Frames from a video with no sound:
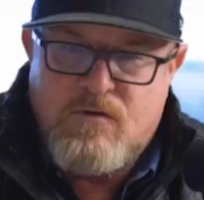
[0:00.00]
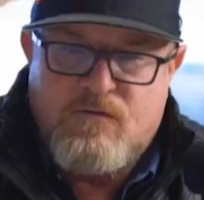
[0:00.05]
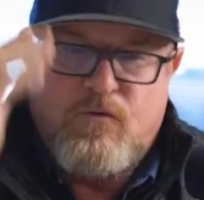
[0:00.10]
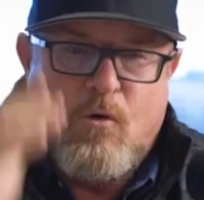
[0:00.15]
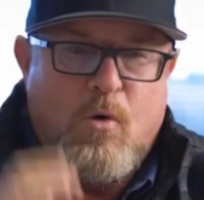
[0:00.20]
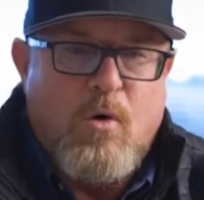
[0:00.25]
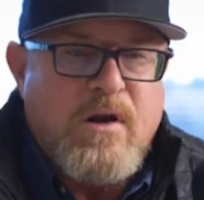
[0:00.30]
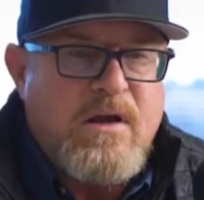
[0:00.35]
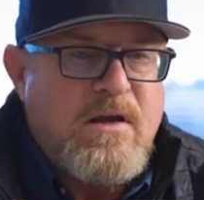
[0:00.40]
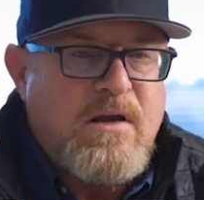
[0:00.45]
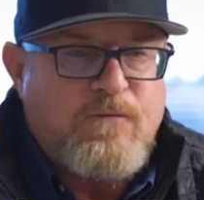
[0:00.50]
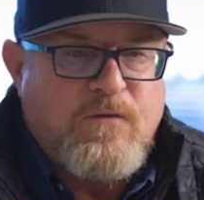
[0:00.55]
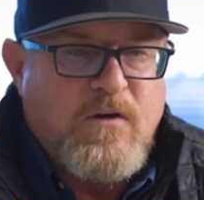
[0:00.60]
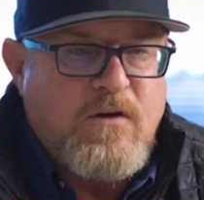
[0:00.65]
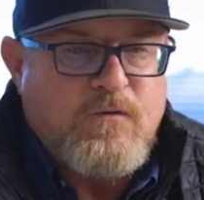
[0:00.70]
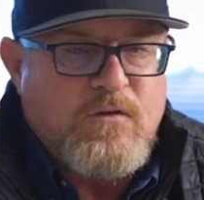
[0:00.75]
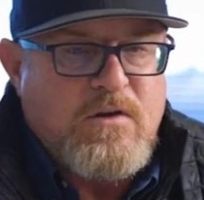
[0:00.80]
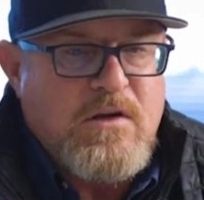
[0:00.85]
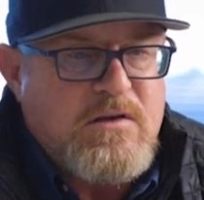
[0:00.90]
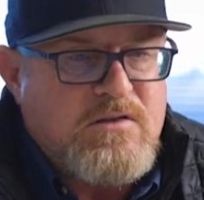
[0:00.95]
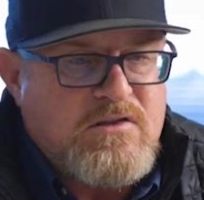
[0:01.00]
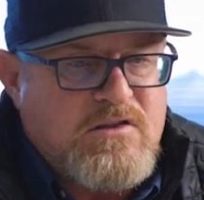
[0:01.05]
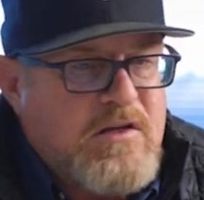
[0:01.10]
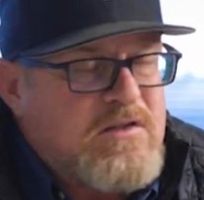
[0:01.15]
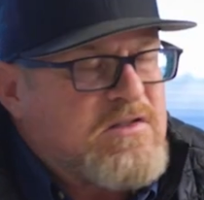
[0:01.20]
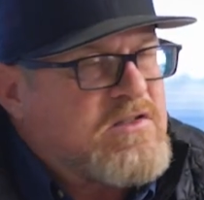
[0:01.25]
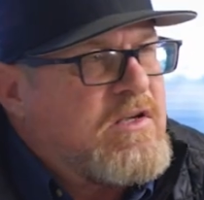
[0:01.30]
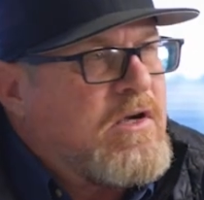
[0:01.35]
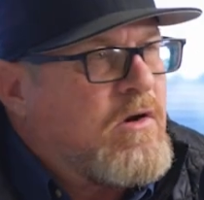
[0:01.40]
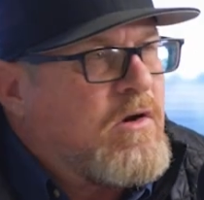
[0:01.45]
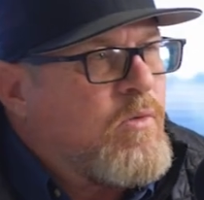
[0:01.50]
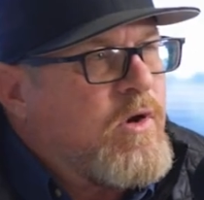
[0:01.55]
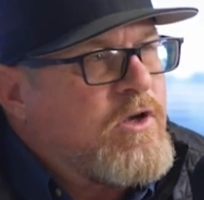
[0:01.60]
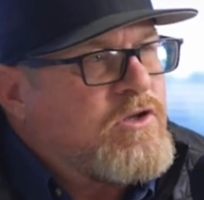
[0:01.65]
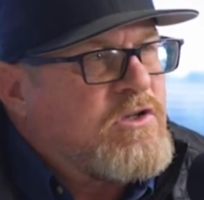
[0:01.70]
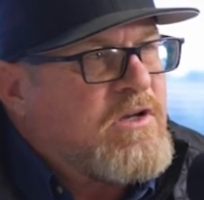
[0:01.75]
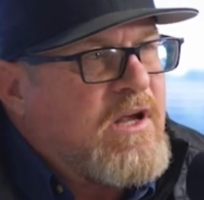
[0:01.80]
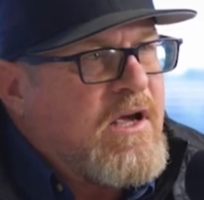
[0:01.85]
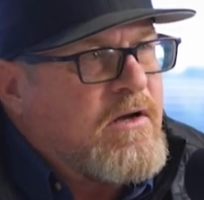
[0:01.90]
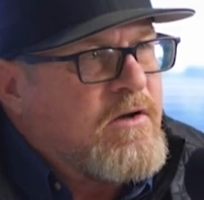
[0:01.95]
40, 50, 60
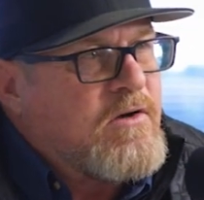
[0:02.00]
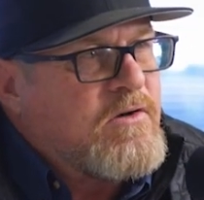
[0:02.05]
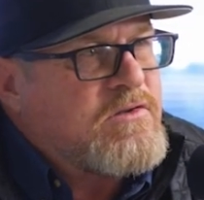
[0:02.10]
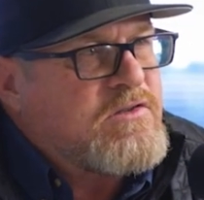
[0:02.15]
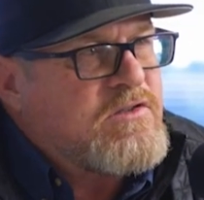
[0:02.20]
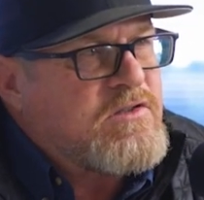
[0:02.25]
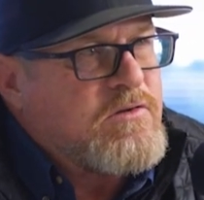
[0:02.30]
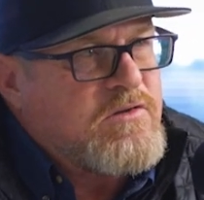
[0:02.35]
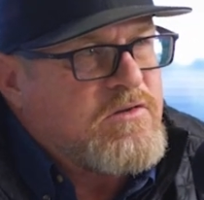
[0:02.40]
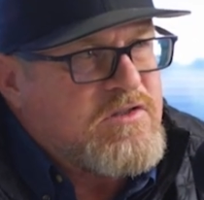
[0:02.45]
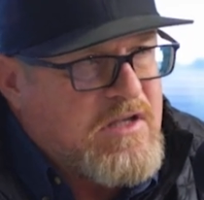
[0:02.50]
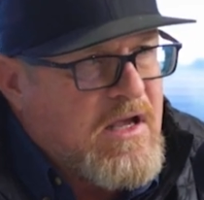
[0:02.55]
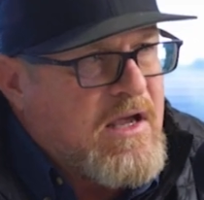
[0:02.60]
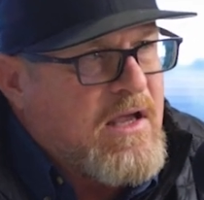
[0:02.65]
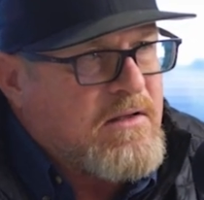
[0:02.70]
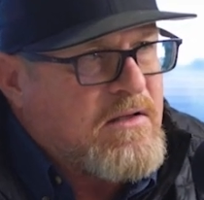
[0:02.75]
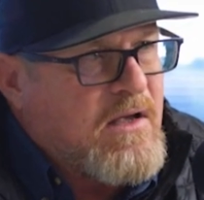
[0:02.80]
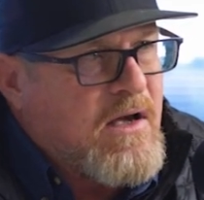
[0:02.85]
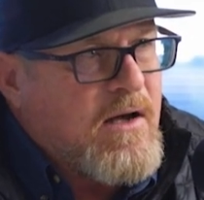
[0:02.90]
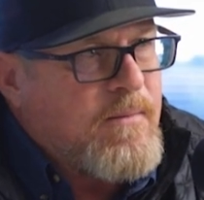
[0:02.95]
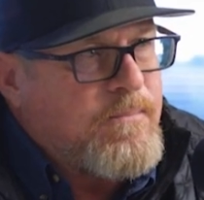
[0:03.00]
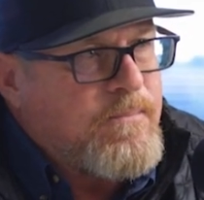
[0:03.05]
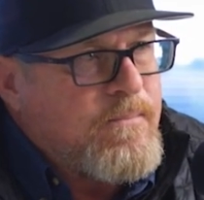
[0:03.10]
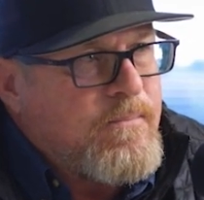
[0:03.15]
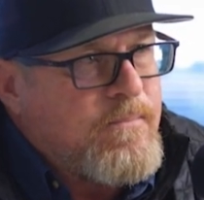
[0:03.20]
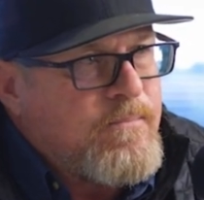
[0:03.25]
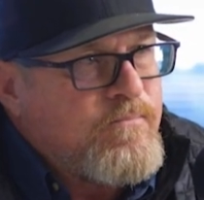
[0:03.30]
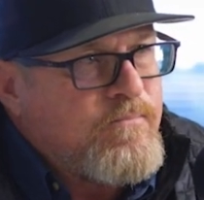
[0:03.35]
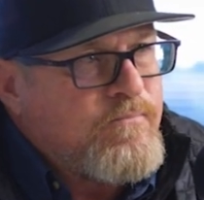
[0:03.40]
originators to stand up,